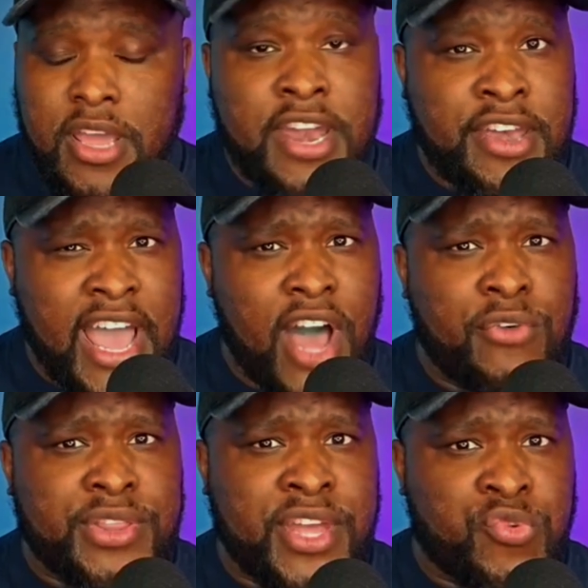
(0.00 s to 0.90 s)
And now
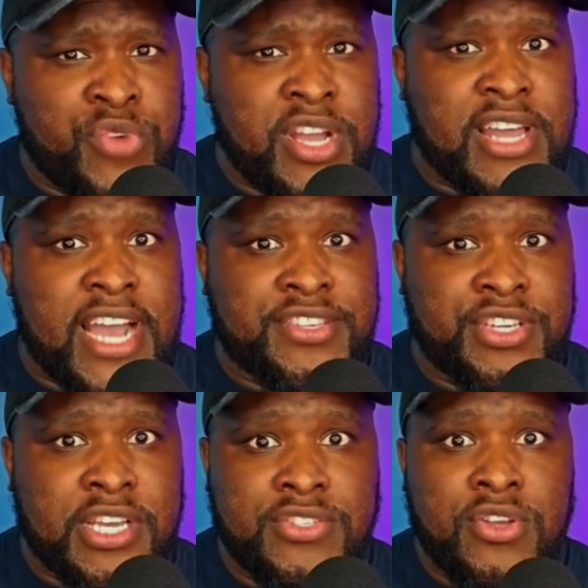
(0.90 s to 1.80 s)
what they're
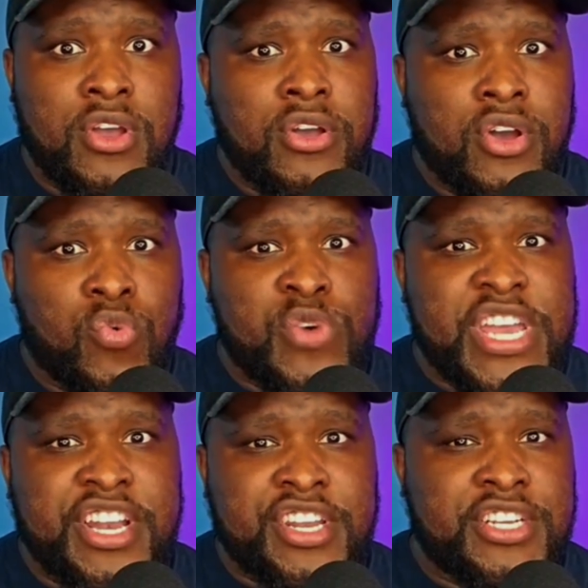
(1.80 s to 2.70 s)
realizing is
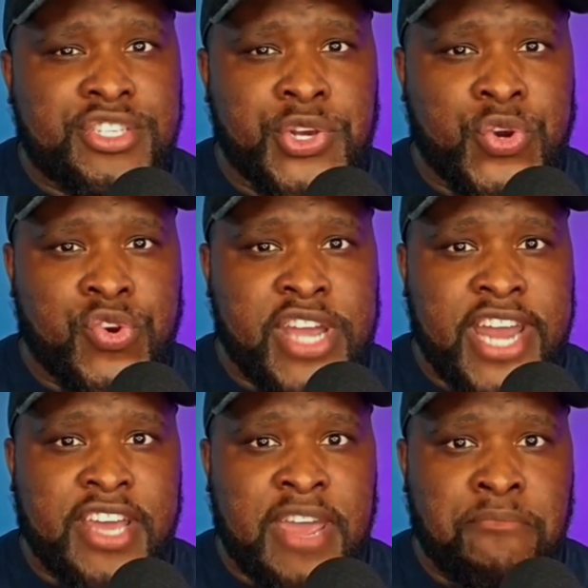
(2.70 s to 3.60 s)
we need to
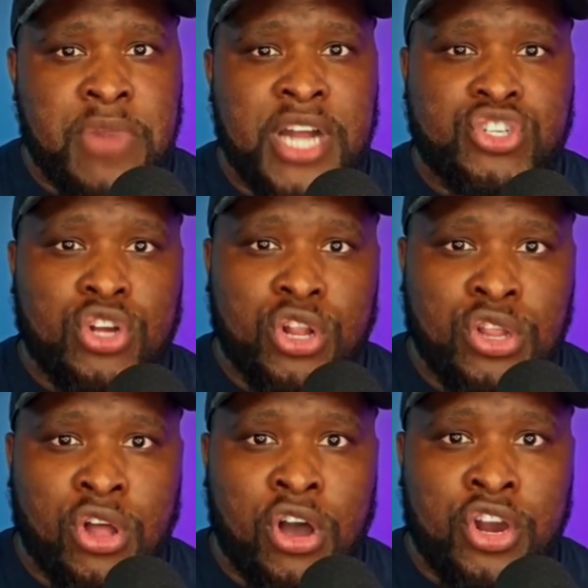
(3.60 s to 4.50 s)
create a much
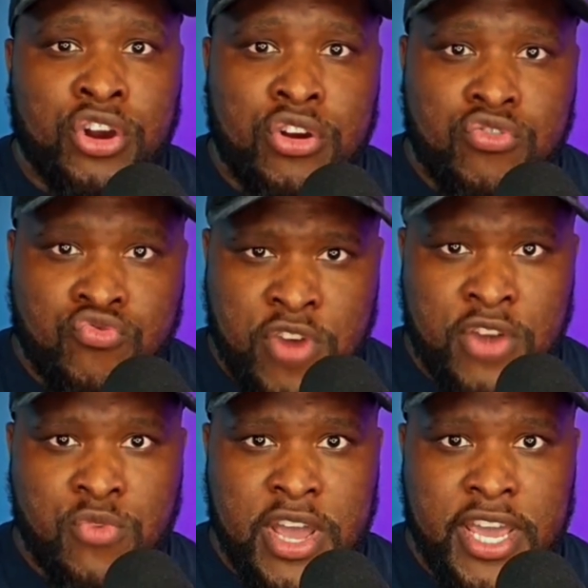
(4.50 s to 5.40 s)
longer
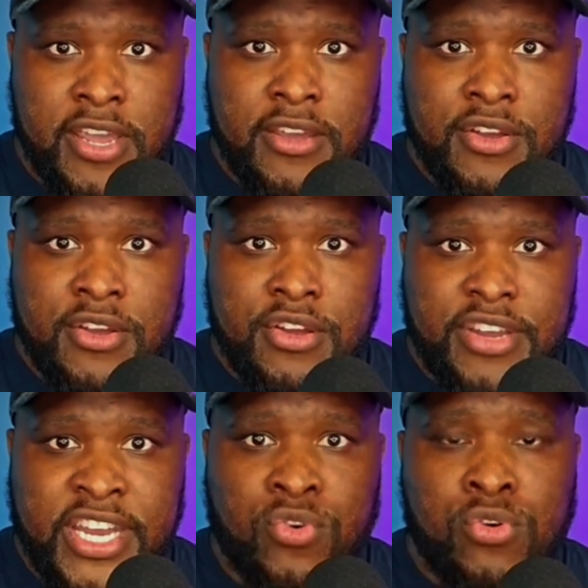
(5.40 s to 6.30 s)
runway
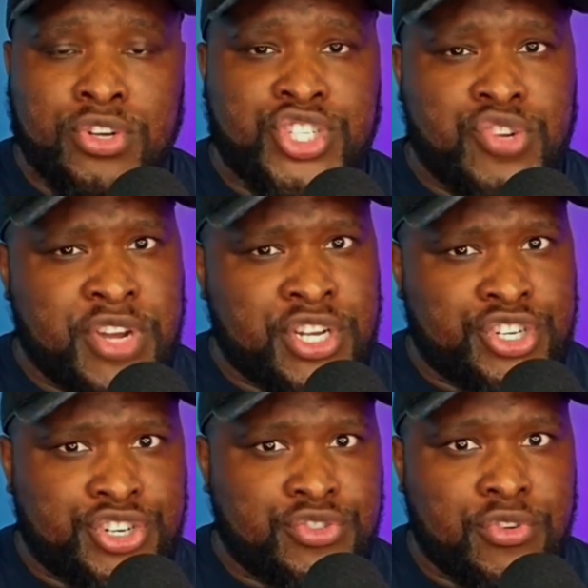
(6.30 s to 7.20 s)
in order to
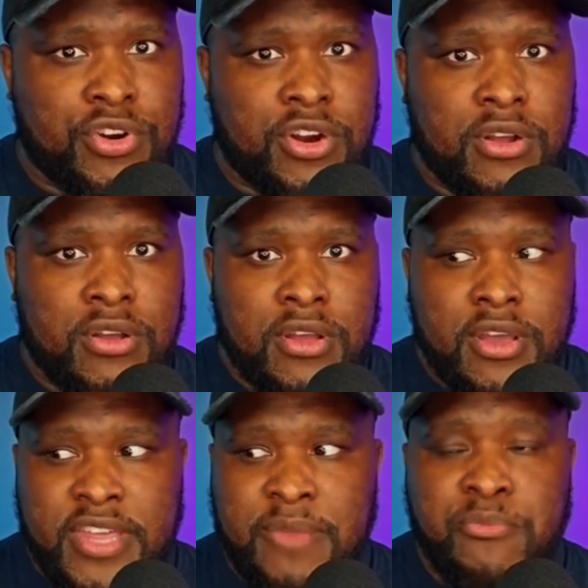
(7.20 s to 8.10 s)
ensure
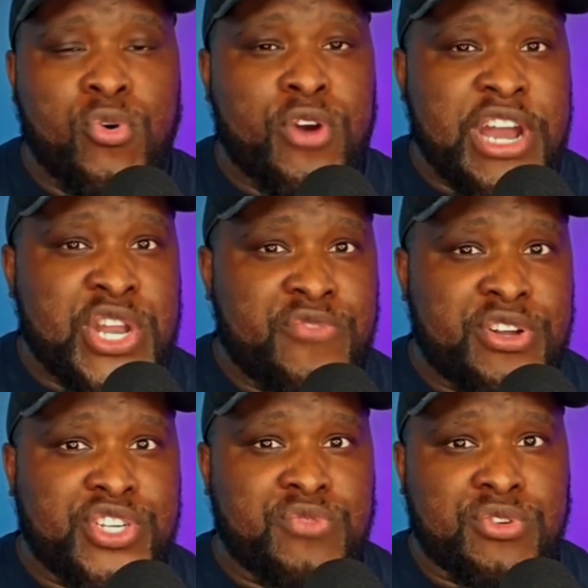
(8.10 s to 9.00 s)
that more
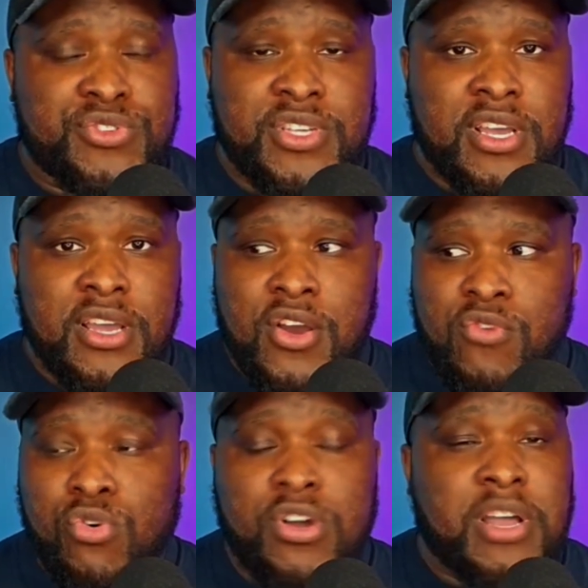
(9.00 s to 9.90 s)
individuals
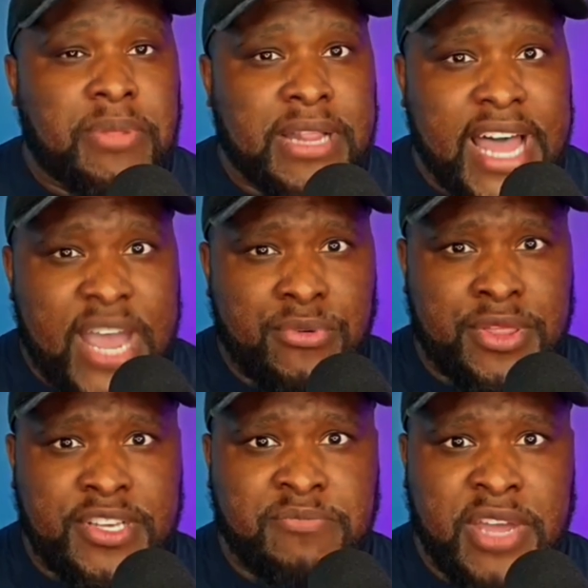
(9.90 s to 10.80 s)
will comply with
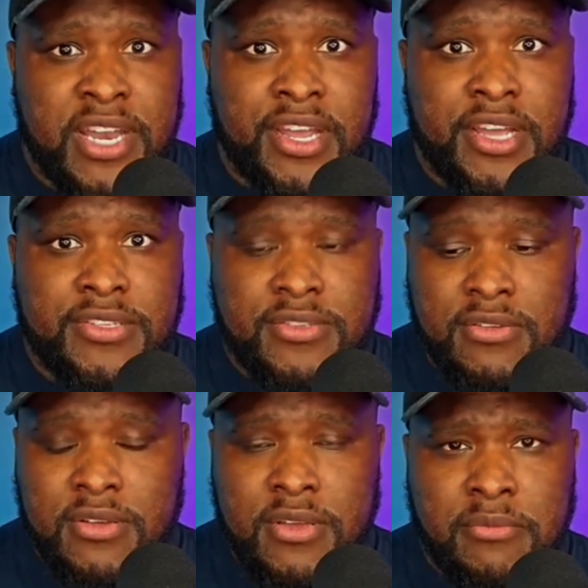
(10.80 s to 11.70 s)
these mandates.
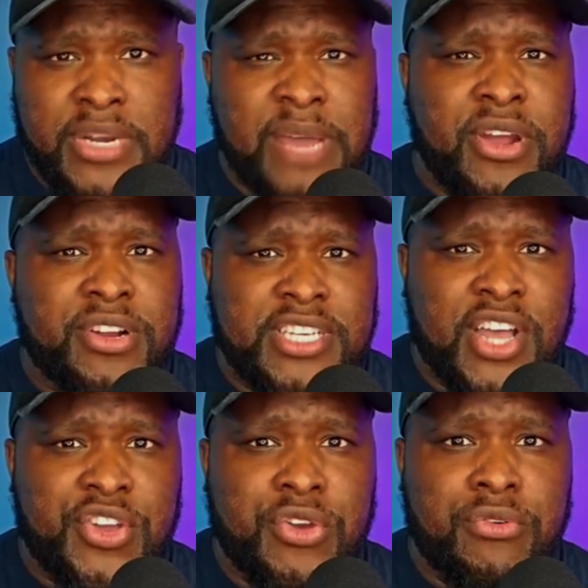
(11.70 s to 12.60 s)
But I'm here to
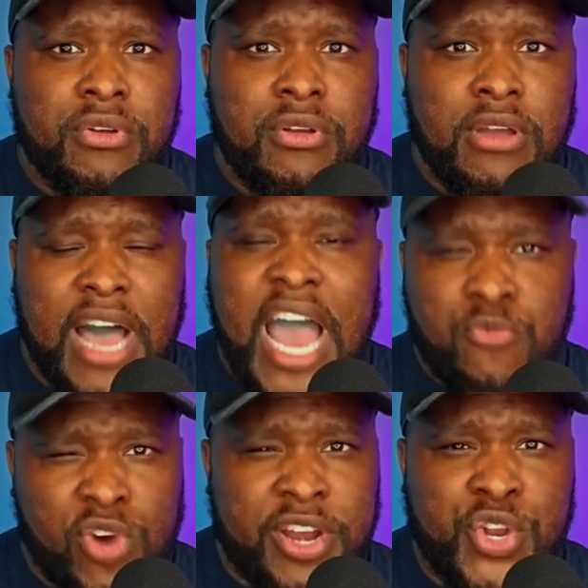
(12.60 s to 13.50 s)
tell you,
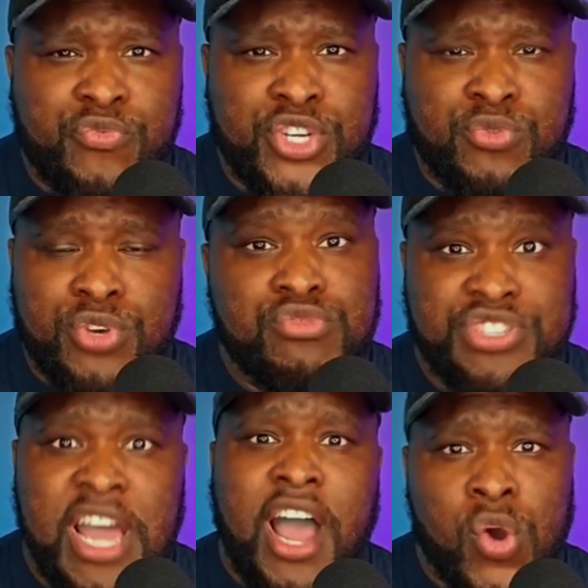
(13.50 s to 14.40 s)
I'm one individual who
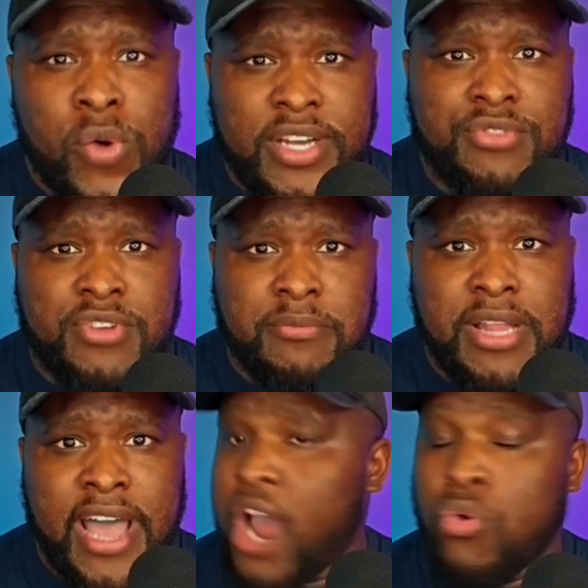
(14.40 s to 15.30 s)
is not going to
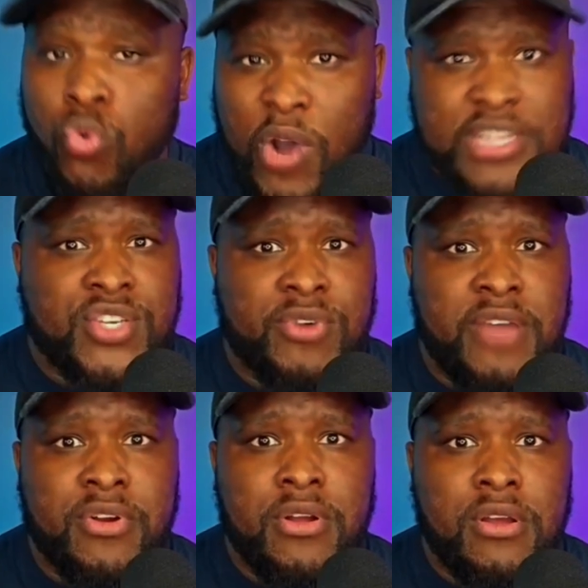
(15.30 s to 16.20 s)
comply
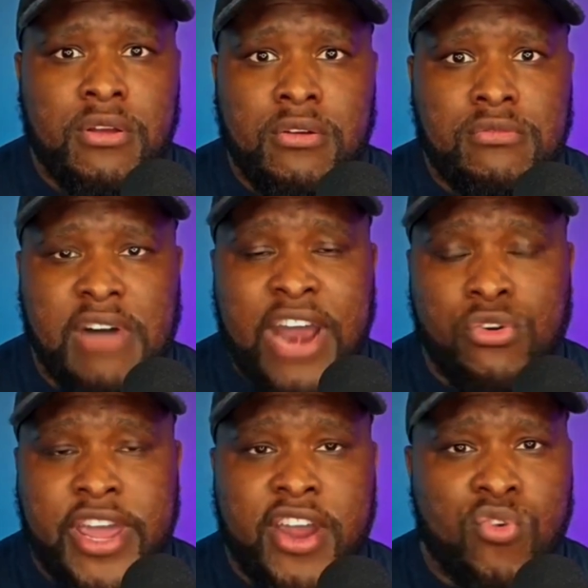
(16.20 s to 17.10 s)
whatsoever. I
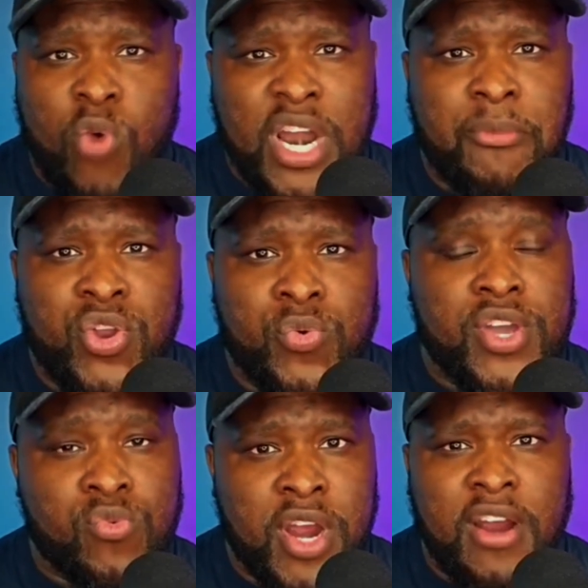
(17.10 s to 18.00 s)
don't care what I'm
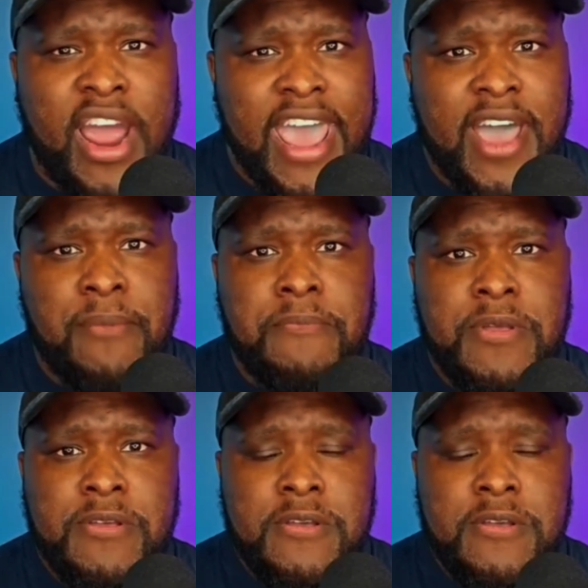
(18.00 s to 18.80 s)
doing, where I am.